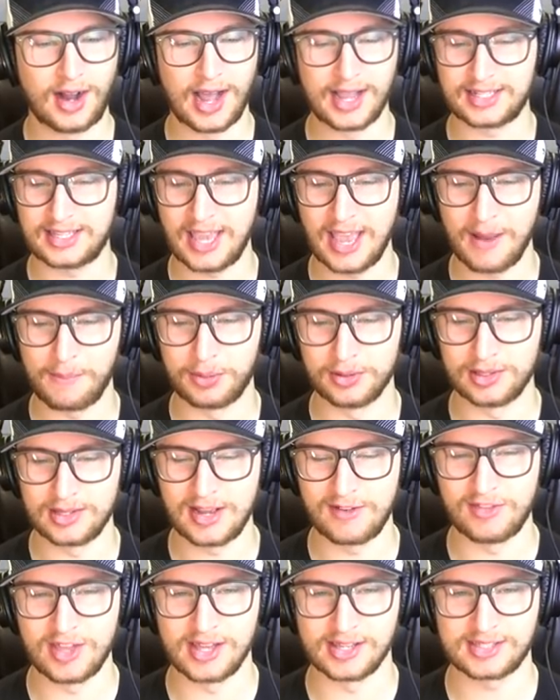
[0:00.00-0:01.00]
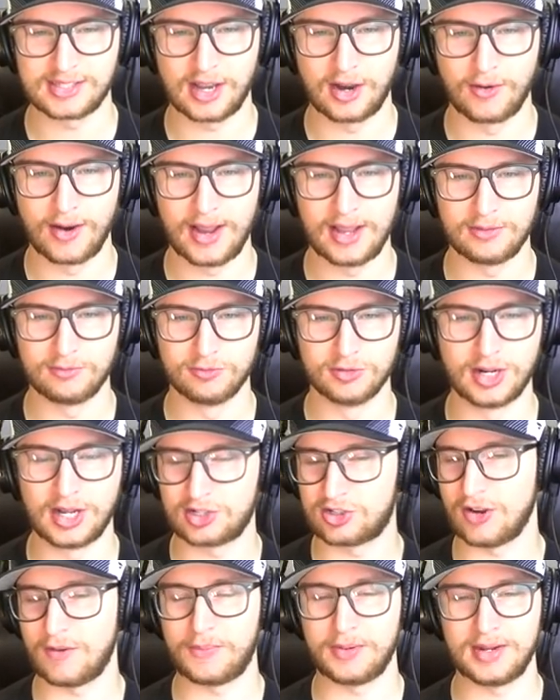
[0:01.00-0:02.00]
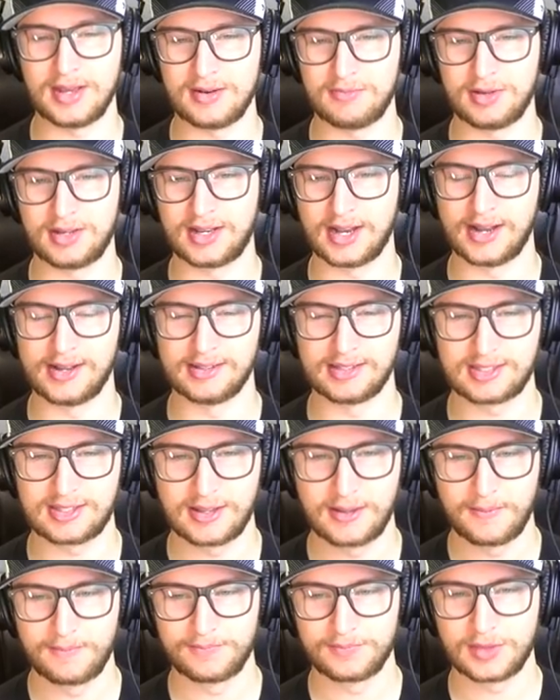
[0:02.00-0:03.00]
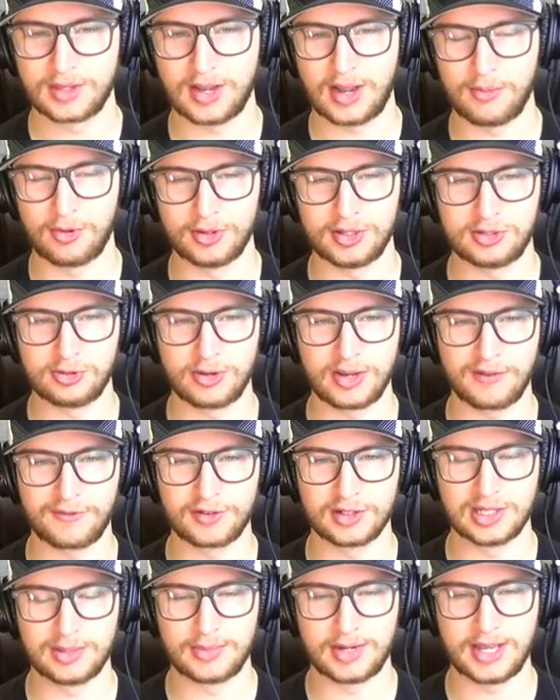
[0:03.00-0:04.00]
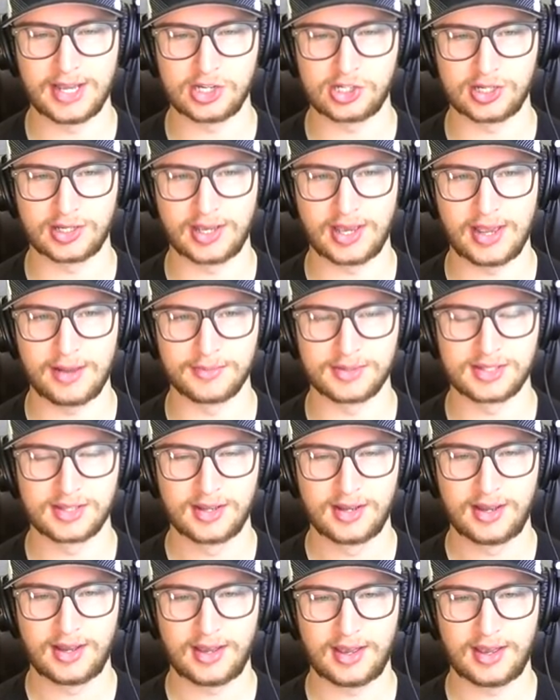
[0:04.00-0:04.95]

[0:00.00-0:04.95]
I can't believe this. All right, we're not jumping in because I'm only doing it for elimination games,